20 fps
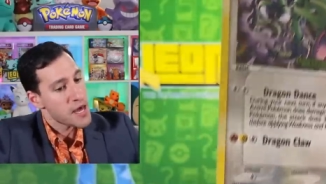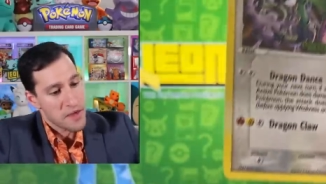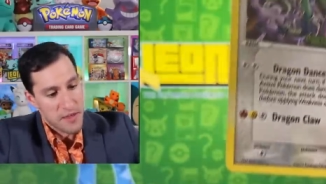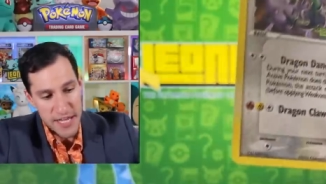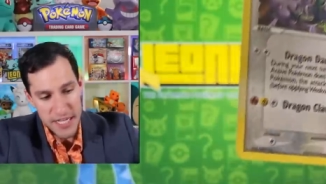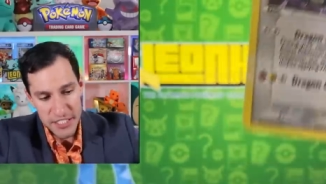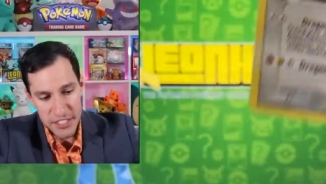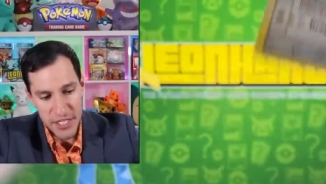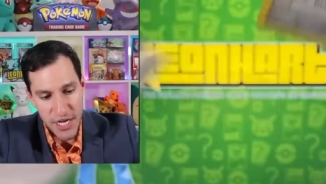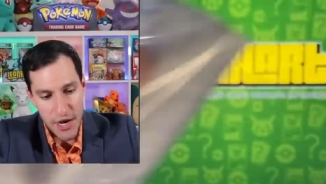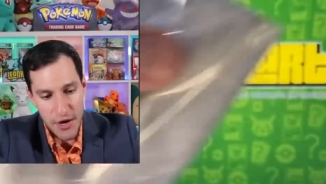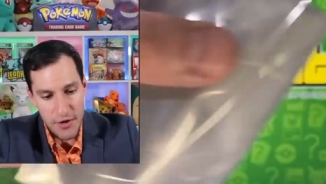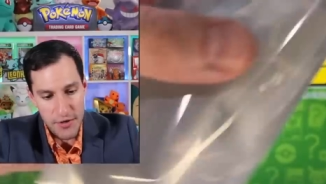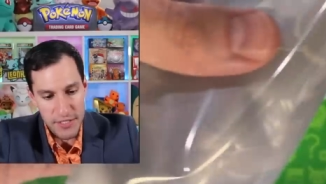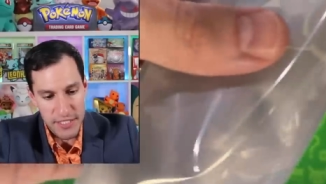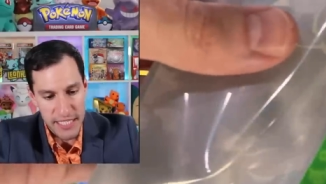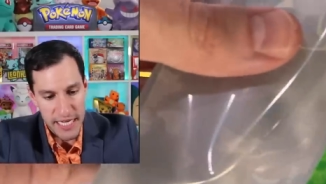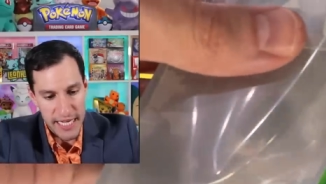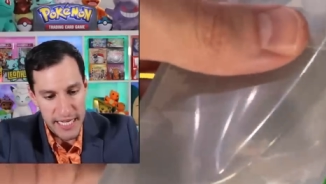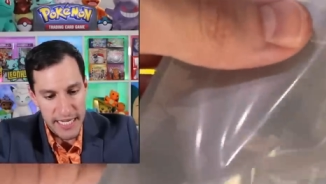This
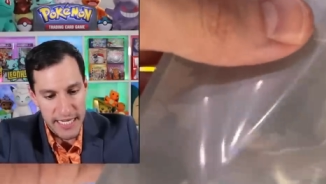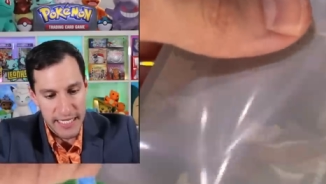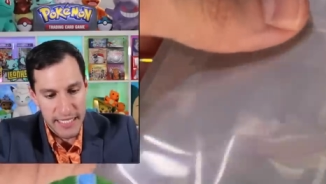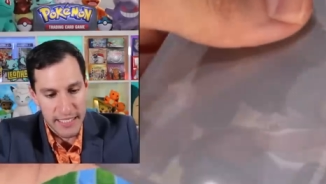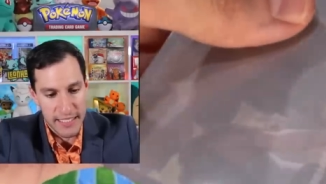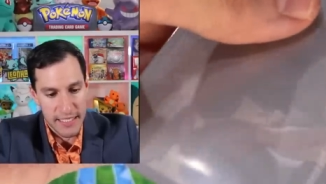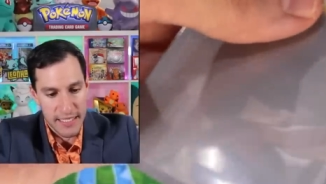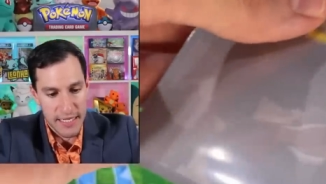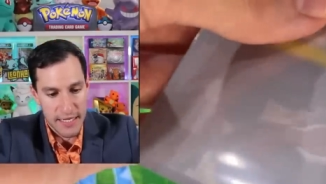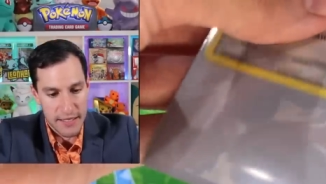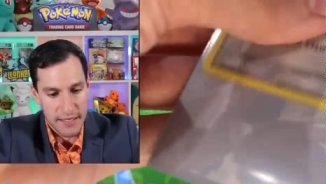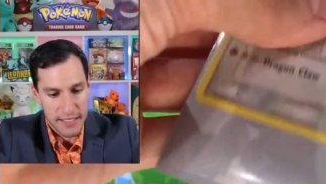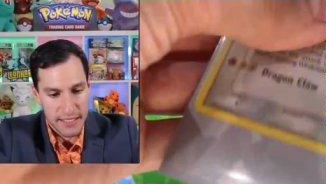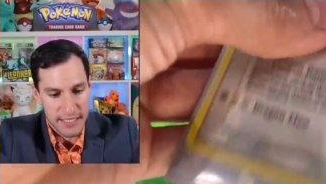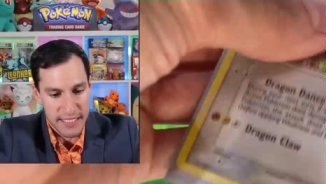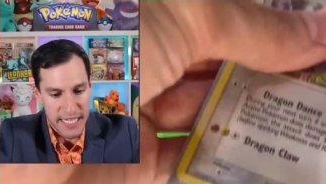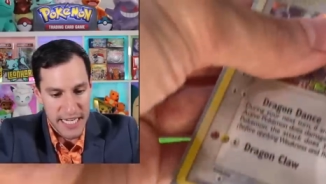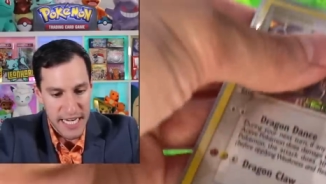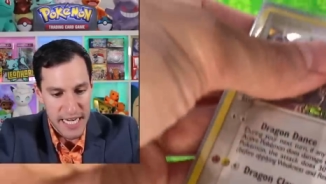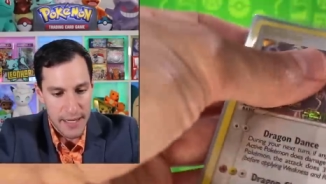goes in the
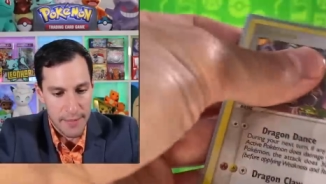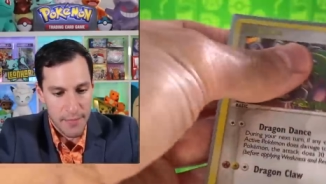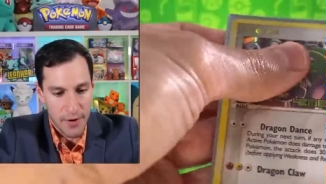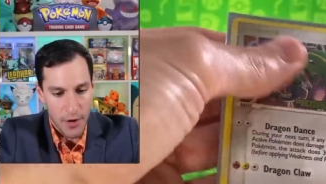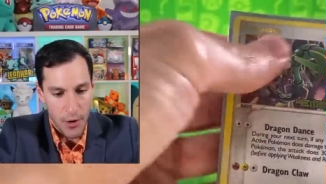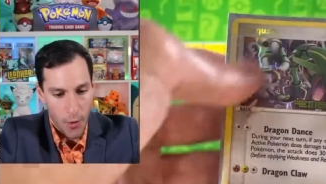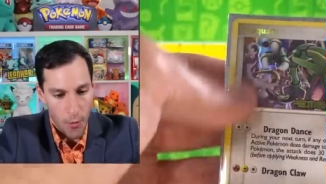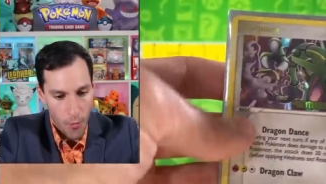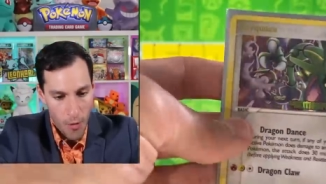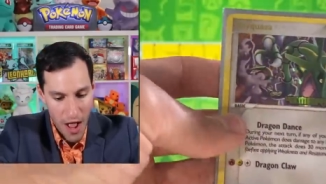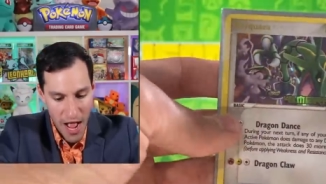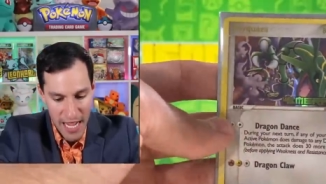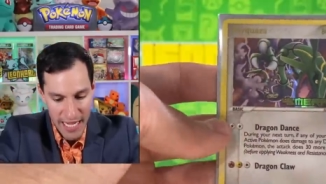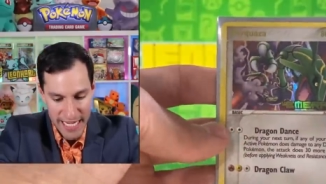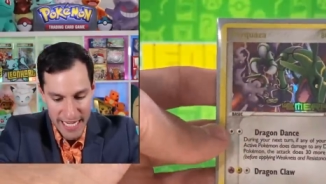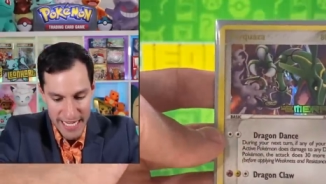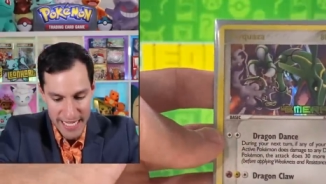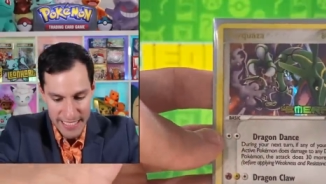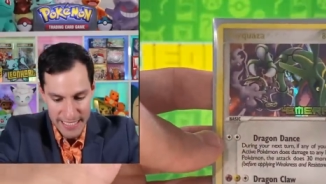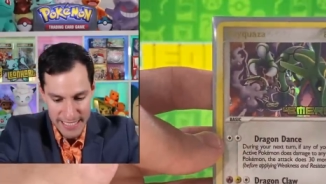Team
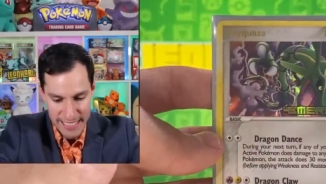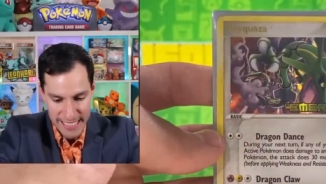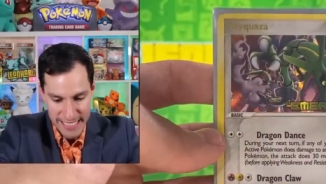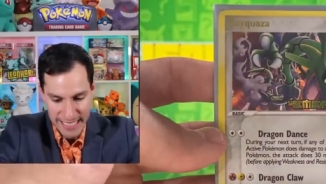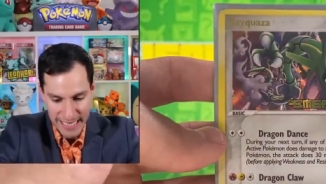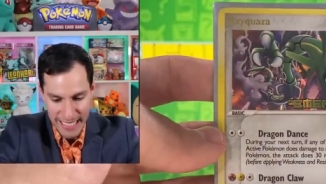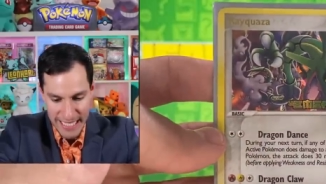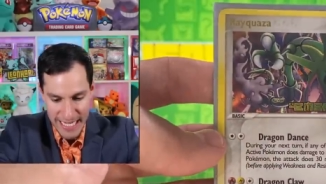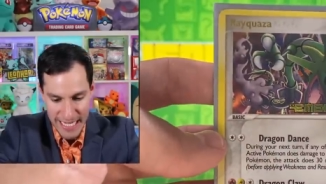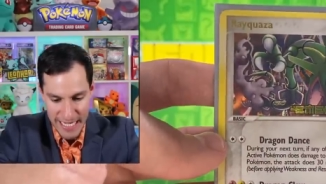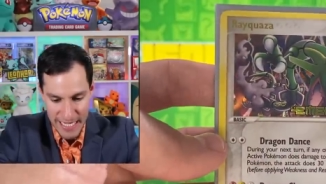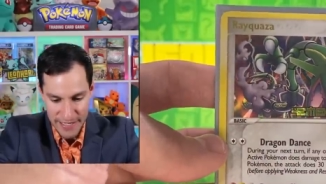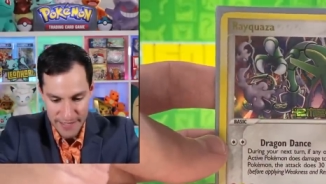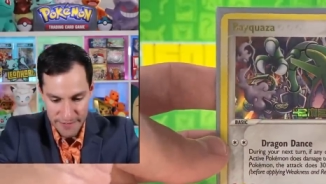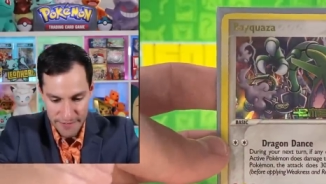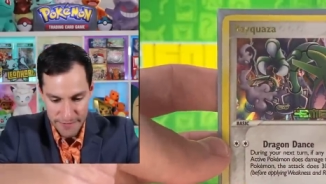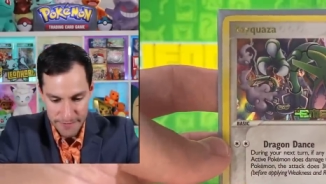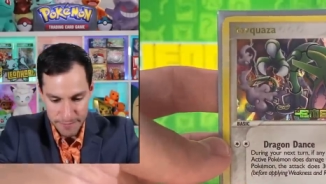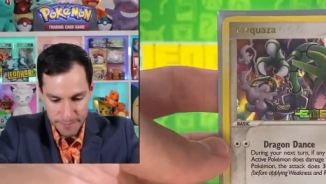Rocket sleeve.